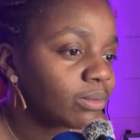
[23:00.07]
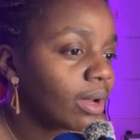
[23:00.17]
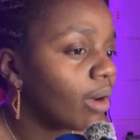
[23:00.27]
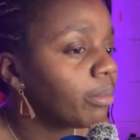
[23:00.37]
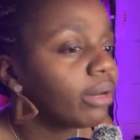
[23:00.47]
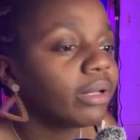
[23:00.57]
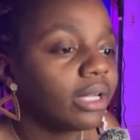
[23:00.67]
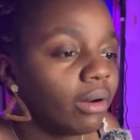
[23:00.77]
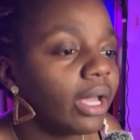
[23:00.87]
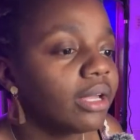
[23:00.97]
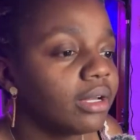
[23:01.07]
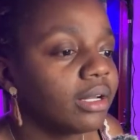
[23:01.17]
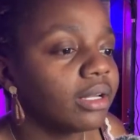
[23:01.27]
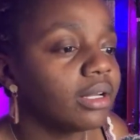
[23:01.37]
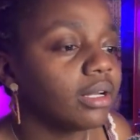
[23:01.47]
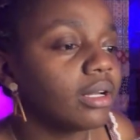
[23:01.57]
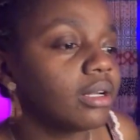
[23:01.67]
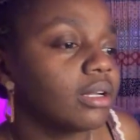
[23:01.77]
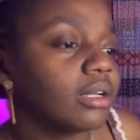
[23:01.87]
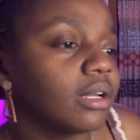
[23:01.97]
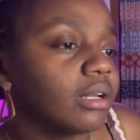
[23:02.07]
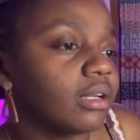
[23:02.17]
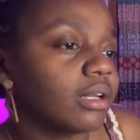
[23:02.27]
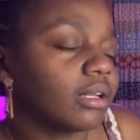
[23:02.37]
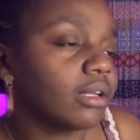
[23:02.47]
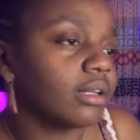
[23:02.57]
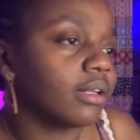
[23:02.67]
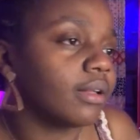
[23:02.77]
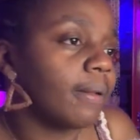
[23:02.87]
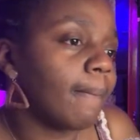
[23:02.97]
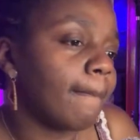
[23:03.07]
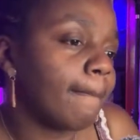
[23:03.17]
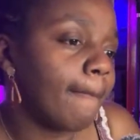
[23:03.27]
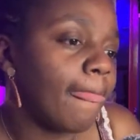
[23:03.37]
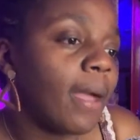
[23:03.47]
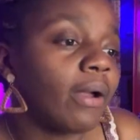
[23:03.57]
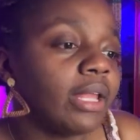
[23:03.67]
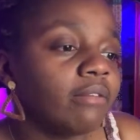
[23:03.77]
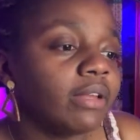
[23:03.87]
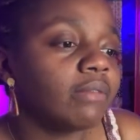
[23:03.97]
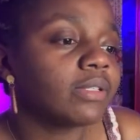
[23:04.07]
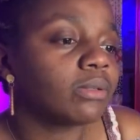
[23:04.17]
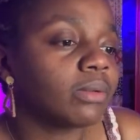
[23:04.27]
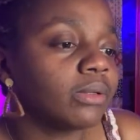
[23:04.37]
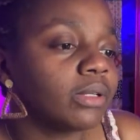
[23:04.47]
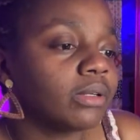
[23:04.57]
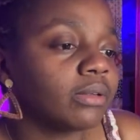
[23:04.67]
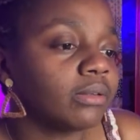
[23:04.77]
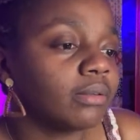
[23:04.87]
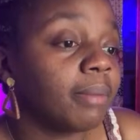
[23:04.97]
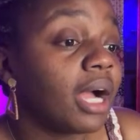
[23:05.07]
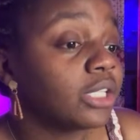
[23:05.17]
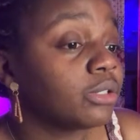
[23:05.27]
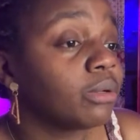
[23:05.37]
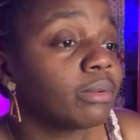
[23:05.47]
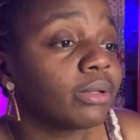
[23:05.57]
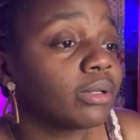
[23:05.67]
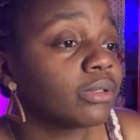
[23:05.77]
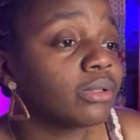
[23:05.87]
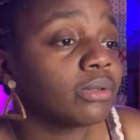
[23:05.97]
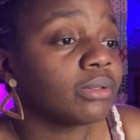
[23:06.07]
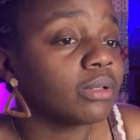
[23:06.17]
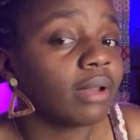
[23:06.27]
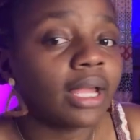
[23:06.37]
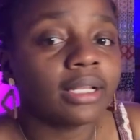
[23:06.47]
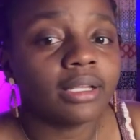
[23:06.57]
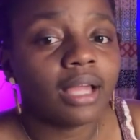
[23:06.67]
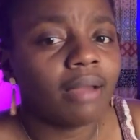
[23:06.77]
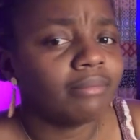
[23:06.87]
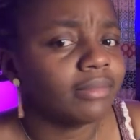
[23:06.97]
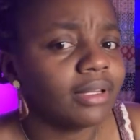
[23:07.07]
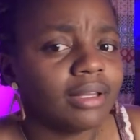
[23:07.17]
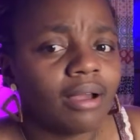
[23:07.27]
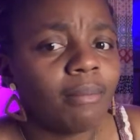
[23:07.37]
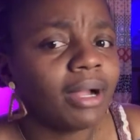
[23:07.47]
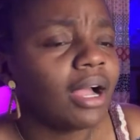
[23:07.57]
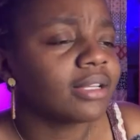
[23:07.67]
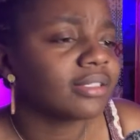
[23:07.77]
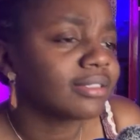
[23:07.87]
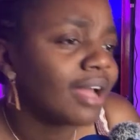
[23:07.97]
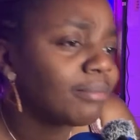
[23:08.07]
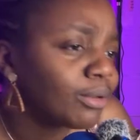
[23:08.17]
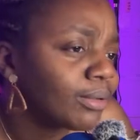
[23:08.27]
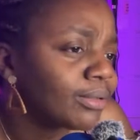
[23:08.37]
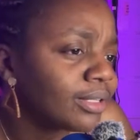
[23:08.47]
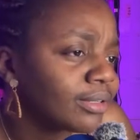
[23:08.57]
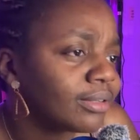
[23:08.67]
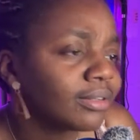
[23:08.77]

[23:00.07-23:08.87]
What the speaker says: well. Period. Okay, good, good, good, good, good, good, good, good. No, innovative is the real deal. Posh, you the real deal too. So like, oh my gosh, I'm the real deal.